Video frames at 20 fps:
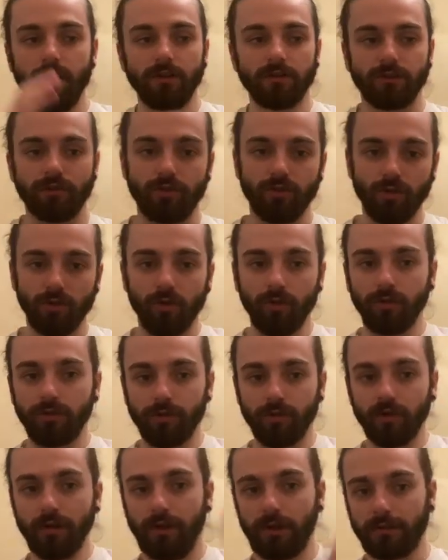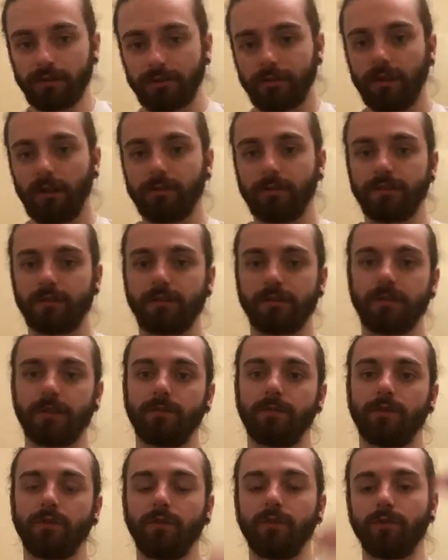So you go through that script as a
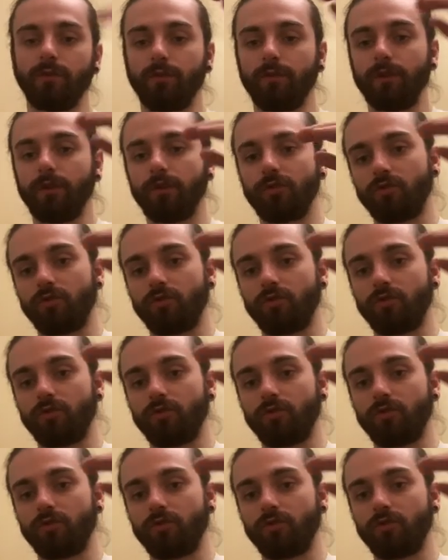cinematographer